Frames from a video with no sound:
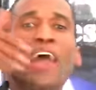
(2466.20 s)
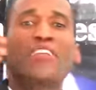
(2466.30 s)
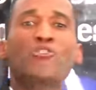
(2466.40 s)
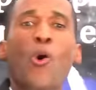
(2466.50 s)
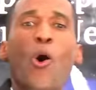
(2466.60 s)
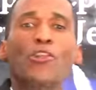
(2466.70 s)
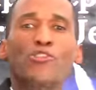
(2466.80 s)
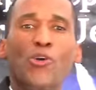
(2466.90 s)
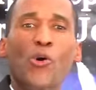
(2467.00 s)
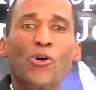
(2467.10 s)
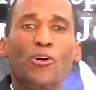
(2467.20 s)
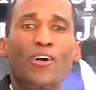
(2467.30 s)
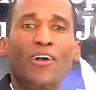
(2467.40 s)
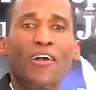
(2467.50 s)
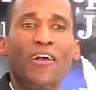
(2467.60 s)
that is
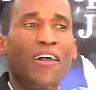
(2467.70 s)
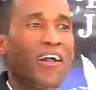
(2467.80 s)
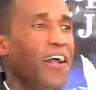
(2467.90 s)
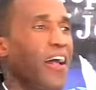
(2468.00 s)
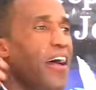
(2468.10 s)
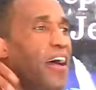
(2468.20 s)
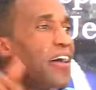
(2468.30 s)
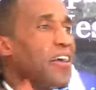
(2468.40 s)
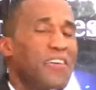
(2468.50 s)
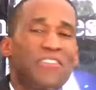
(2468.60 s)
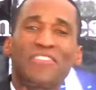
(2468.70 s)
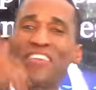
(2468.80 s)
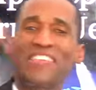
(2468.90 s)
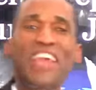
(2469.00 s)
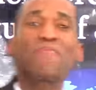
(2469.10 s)
also
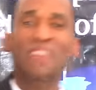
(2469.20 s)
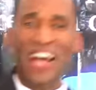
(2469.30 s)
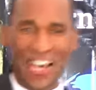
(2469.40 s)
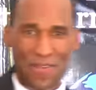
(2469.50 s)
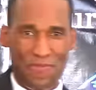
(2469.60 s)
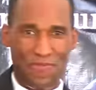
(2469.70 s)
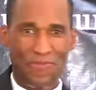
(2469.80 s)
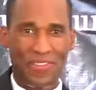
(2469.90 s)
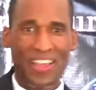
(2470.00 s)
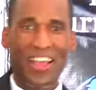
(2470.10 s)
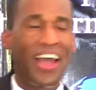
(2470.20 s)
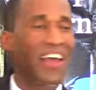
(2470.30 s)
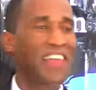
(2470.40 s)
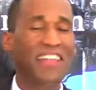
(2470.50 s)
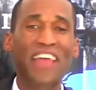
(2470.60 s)
the same time
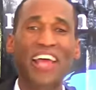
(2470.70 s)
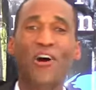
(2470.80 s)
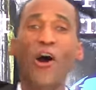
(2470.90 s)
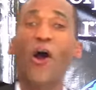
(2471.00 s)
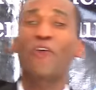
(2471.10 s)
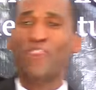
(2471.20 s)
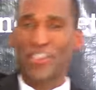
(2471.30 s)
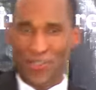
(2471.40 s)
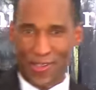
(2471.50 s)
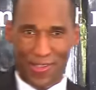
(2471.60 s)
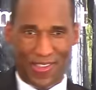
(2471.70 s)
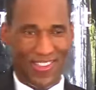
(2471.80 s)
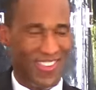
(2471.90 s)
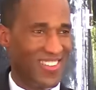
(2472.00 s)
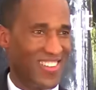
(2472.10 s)
that that
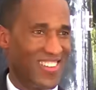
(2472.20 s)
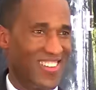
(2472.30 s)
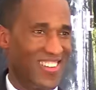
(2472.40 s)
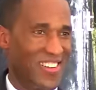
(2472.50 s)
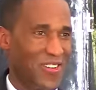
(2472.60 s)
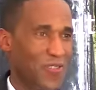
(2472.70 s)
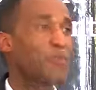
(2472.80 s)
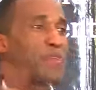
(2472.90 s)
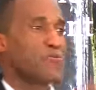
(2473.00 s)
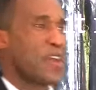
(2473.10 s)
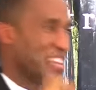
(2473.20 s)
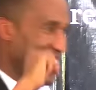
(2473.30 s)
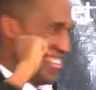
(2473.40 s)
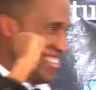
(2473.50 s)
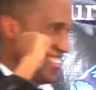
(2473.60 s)
harvest will be
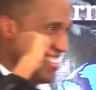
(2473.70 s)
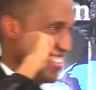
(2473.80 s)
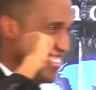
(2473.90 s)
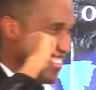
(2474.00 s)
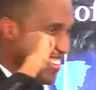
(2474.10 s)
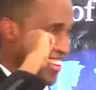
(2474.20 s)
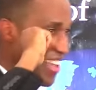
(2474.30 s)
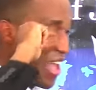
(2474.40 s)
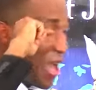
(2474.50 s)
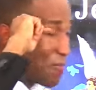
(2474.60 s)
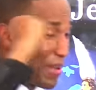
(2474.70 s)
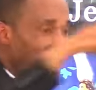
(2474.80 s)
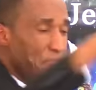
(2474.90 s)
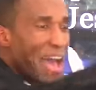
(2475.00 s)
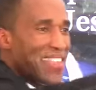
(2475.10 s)
ready.
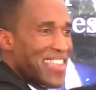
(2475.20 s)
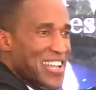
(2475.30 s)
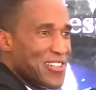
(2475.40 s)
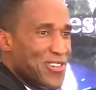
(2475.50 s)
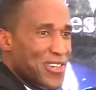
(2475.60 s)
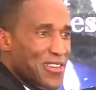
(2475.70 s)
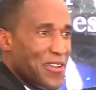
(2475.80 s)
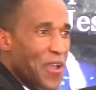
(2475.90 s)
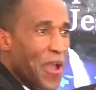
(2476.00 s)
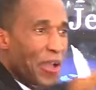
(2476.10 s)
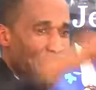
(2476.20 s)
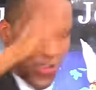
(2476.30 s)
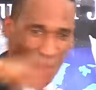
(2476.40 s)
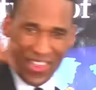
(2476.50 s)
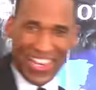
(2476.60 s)
But the message,
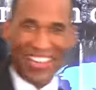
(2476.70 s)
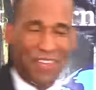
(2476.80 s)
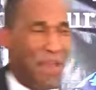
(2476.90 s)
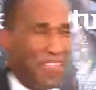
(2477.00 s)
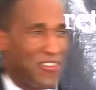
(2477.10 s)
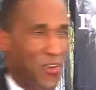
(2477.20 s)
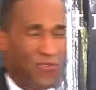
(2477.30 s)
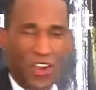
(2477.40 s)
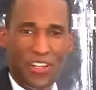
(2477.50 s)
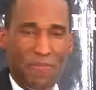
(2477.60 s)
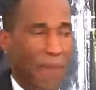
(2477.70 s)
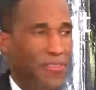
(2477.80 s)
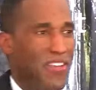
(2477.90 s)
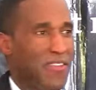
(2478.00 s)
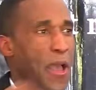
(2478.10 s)
just like the message of John the
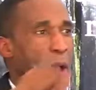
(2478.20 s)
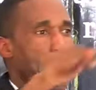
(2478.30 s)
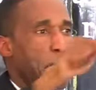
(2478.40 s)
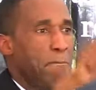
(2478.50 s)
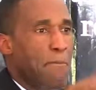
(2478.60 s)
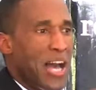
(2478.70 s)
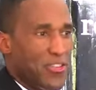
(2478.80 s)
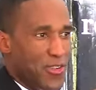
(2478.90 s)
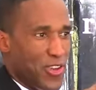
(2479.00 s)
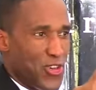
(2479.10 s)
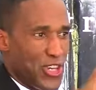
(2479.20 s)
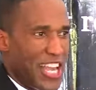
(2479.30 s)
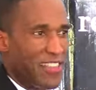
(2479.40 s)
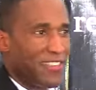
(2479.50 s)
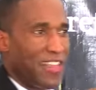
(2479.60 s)
Baptist, must
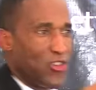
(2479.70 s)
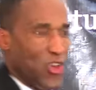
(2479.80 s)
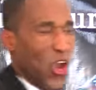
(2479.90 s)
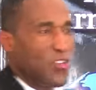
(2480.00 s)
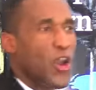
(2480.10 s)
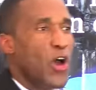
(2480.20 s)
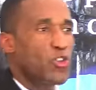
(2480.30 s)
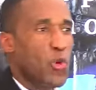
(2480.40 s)
shake the church